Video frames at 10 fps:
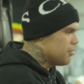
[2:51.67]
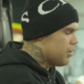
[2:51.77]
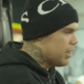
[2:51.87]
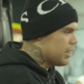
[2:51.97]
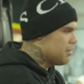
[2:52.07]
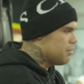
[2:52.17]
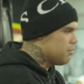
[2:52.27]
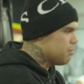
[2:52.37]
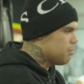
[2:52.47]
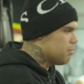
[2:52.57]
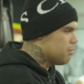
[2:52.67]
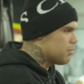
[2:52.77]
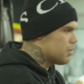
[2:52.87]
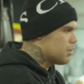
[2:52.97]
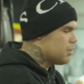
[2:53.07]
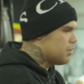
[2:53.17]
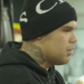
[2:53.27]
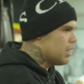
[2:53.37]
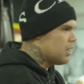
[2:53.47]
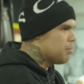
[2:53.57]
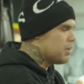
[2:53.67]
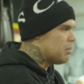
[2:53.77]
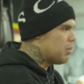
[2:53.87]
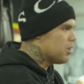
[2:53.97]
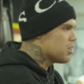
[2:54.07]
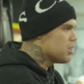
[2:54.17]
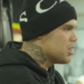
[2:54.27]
If I didn't end up in a boxing